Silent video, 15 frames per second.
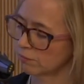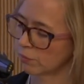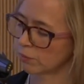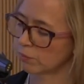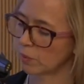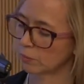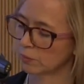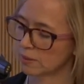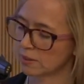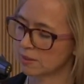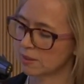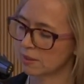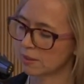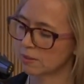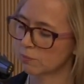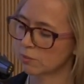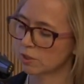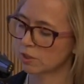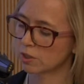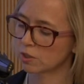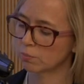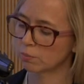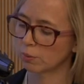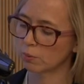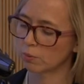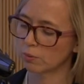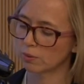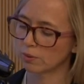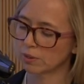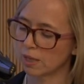for the Baltic Sea, which
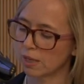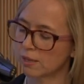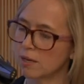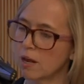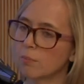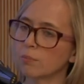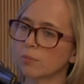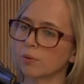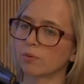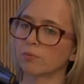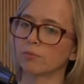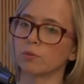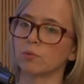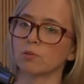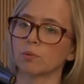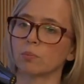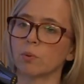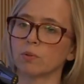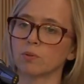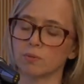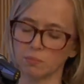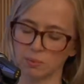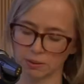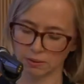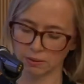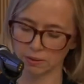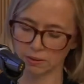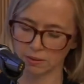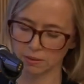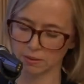explored a number of future
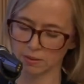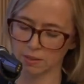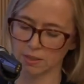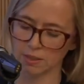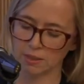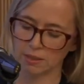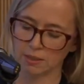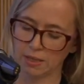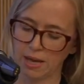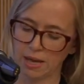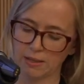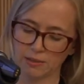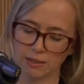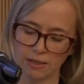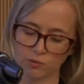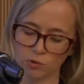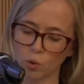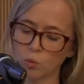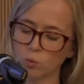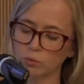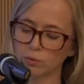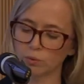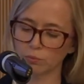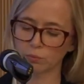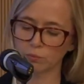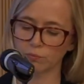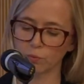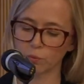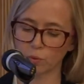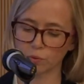possibilities told through
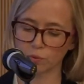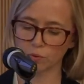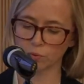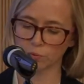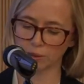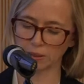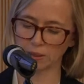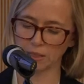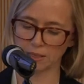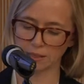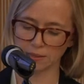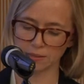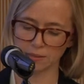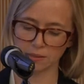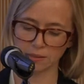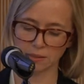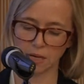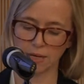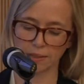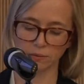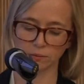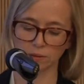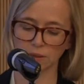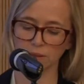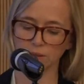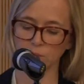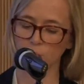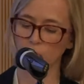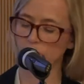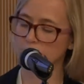4 storylines entitled
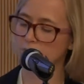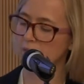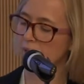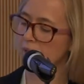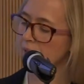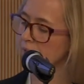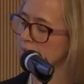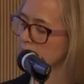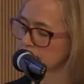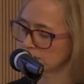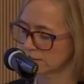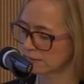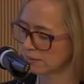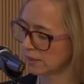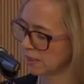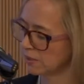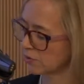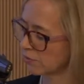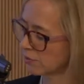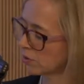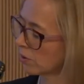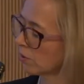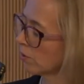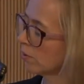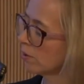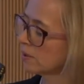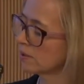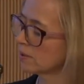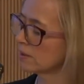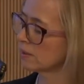Clear Waters Ahead, Dangerous
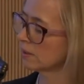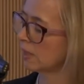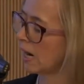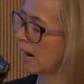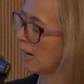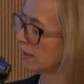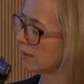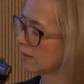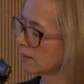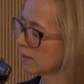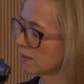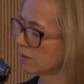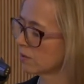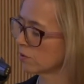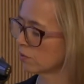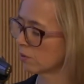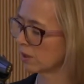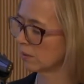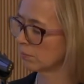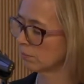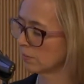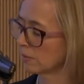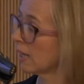Currents, Islands in the Stream,